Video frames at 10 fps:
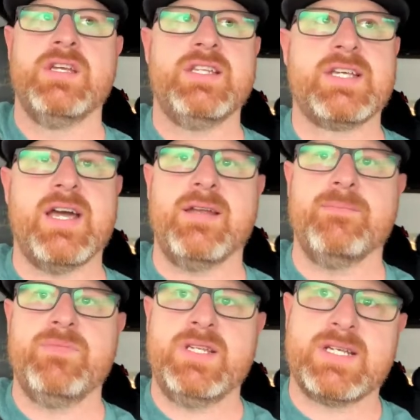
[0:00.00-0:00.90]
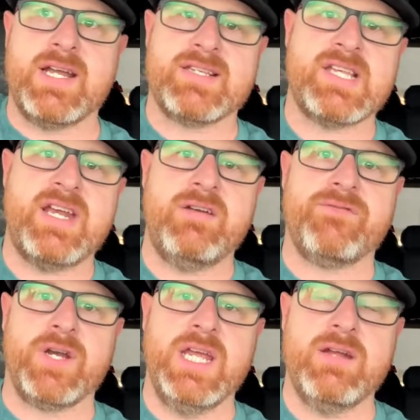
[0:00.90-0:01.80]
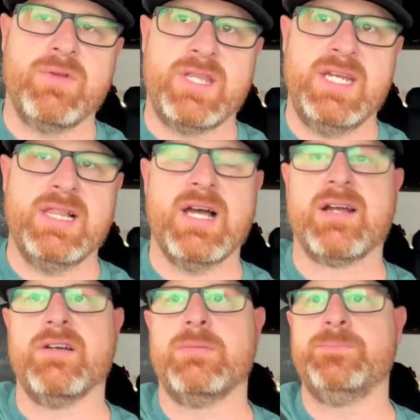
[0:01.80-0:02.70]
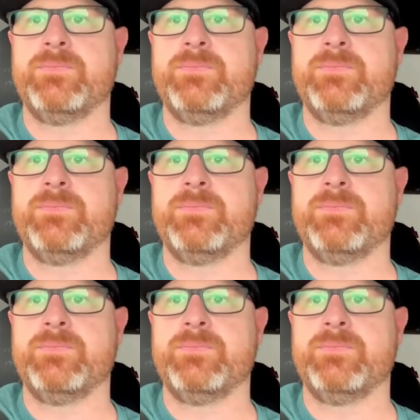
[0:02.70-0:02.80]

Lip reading: it's kind of set it and forget it with an e-locker.